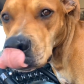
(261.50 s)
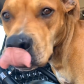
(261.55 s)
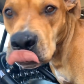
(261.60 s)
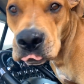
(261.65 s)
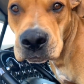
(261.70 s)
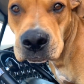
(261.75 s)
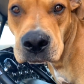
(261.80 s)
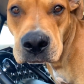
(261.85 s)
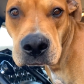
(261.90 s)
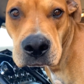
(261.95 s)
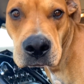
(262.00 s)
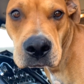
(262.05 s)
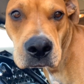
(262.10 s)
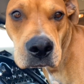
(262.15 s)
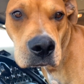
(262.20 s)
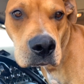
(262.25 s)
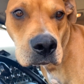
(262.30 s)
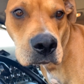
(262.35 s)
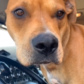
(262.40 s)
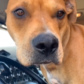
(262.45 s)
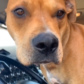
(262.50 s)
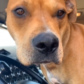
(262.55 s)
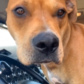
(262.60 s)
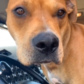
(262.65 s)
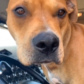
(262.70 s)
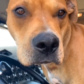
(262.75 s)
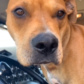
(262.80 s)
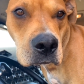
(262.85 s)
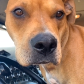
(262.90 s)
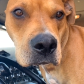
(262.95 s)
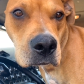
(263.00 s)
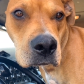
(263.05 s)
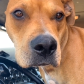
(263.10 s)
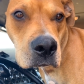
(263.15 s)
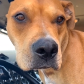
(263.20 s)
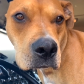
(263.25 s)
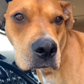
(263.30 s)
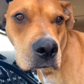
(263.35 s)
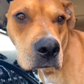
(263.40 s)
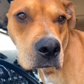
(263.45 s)
out there in YouTube land?
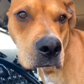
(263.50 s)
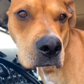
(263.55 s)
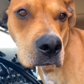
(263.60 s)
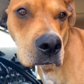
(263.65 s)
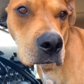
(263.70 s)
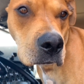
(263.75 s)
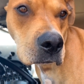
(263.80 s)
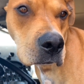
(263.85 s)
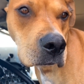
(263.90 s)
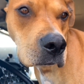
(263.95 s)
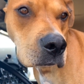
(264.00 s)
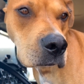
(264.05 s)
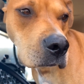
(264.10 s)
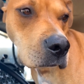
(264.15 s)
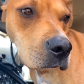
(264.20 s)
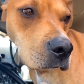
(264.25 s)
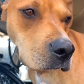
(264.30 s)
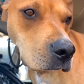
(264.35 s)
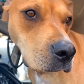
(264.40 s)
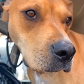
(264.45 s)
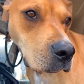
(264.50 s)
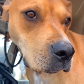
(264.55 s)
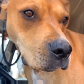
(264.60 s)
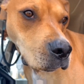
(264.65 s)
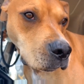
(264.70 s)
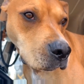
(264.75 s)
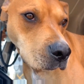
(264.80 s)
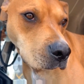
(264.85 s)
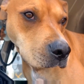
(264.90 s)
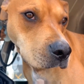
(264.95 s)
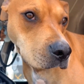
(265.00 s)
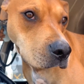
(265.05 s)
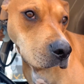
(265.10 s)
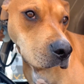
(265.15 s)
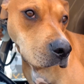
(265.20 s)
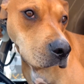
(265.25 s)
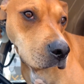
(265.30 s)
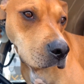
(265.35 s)
Name's Zeus man, scared security,